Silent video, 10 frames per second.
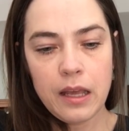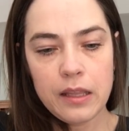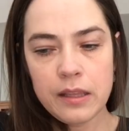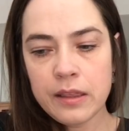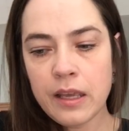
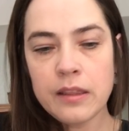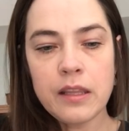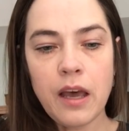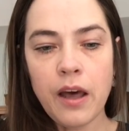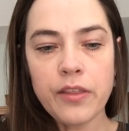And then
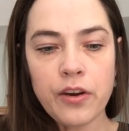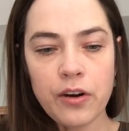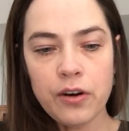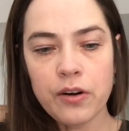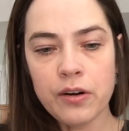the
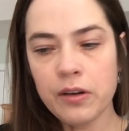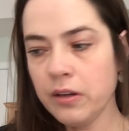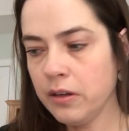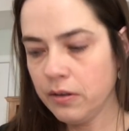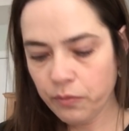other
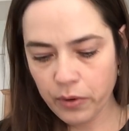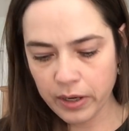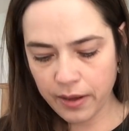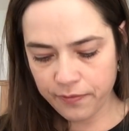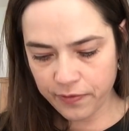one
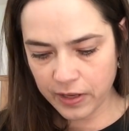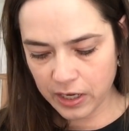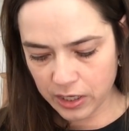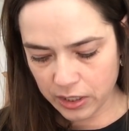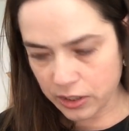I
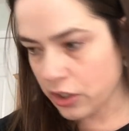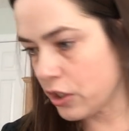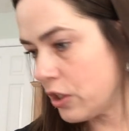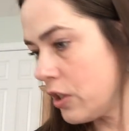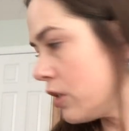
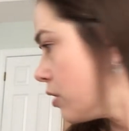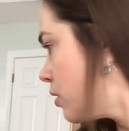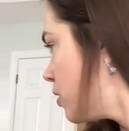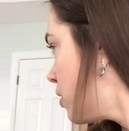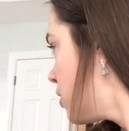finished,
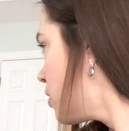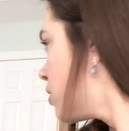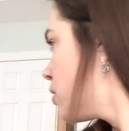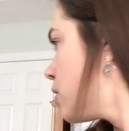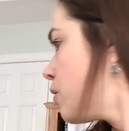
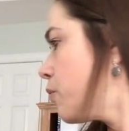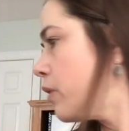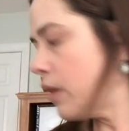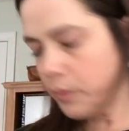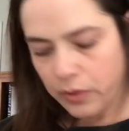where
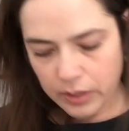did I put